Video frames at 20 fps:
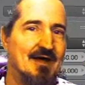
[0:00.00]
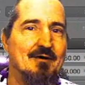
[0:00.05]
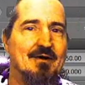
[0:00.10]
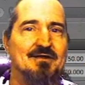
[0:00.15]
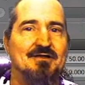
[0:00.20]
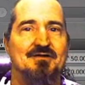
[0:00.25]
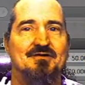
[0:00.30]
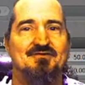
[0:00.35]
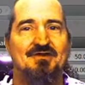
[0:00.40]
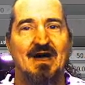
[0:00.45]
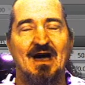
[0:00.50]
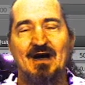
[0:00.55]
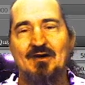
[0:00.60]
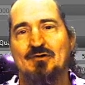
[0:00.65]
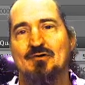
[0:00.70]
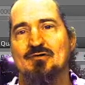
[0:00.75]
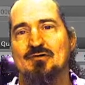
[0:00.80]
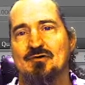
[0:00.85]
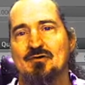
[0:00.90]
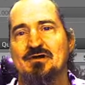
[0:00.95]
right there is how
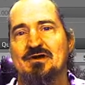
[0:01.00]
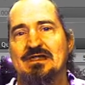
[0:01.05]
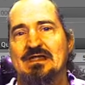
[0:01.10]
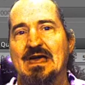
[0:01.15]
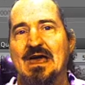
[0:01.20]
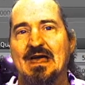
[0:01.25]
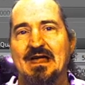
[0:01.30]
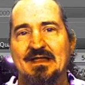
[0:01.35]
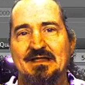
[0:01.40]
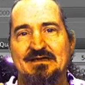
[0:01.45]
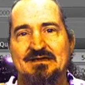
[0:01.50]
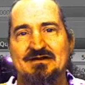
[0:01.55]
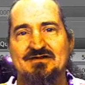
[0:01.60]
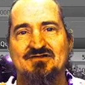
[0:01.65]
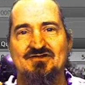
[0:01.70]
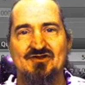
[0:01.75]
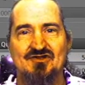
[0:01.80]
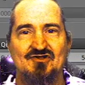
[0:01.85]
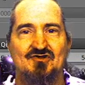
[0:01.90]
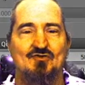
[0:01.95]
you learn it and
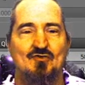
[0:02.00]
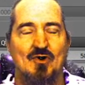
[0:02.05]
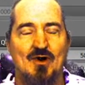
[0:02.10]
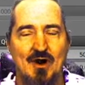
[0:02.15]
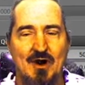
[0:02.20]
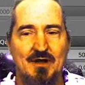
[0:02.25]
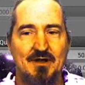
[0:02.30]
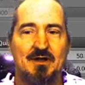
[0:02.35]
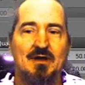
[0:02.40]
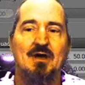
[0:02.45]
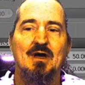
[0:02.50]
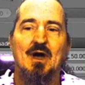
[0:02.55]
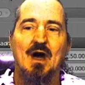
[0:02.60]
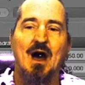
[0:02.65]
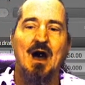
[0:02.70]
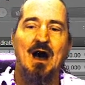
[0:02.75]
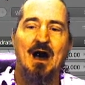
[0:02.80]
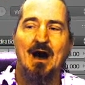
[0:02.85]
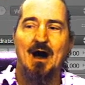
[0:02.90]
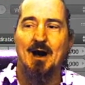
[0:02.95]
continue
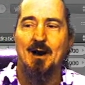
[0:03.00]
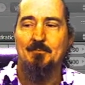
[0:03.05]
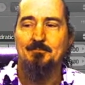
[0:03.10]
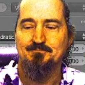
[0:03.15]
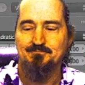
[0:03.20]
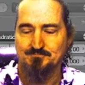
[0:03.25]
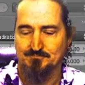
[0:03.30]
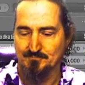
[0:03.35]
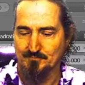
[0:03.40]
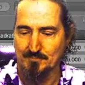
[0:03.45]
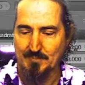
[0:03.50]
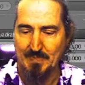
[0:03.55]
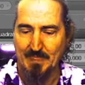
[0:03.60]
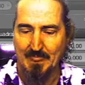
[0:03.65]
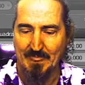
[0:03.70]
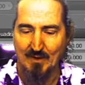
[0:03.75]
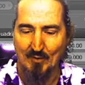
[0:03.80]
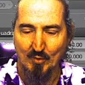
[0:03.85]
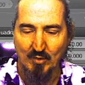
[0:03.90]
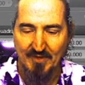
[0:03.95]
on.
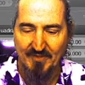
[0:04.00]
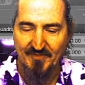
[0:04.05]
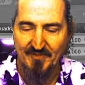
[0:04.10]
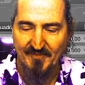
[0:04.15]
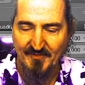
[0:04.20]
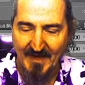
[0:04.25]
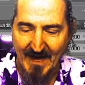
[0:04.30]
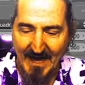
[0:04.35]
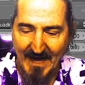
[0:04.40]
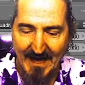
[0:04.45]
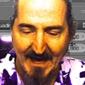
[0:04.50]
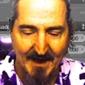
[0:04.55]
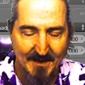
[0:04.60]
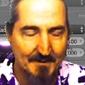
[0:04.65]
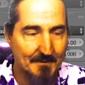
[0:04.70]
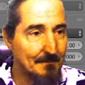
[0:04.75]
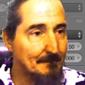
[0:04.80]
With that,